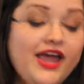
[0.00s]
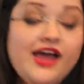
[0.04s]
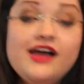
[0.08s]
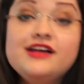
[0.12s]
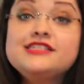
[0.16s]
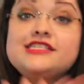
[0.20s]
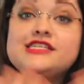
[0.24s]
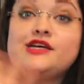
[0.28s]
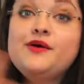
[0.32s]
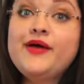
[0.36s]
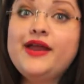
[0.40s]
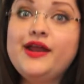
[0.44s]

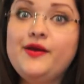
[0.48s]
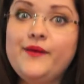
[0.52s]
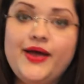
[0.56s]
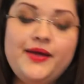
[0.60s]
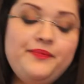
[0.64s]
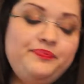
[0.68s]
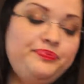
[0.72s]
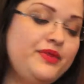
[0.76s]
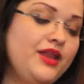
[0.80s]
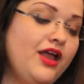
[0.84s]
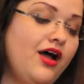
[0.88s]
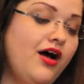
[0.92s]
So
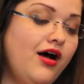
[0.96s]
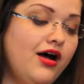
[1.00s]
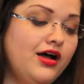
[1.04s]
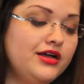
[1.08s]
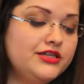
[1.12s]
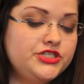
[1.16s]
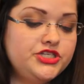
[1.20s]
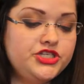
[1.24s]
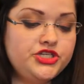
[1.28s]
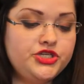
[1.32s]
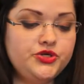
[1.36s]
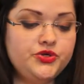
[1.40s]
anyway,
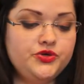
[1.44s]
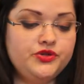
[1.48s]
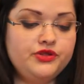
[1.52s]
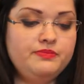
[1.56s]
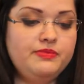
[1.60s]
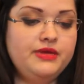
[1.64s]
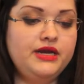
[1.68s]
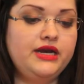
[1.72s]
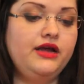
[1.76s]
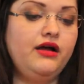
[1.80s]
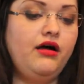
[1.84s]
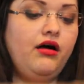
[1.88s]
on to the
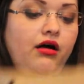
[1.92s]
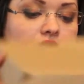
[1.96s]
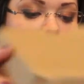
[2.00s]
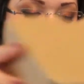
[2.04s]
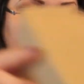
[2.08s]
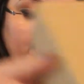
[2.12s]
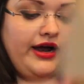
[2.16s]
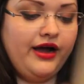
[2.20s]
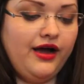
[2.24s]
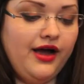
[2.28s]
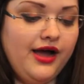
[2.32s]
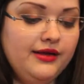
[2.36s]
mini haul
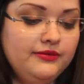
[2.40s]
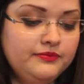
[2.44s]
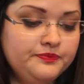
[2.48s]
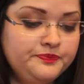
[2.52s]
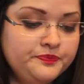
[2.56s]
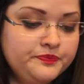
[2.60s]
that I got.